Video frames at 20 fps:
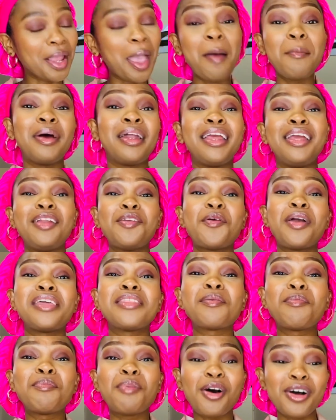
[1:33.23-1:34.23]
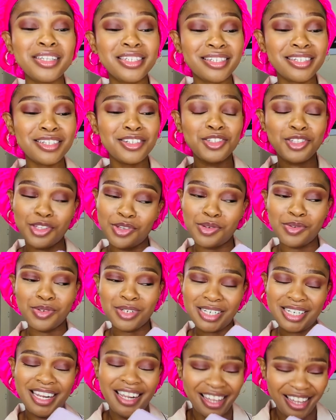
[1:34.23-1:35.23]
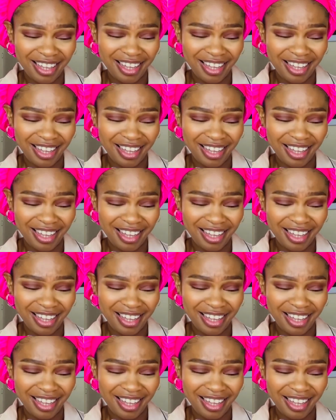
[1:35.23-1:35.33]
anyway, the box is cute.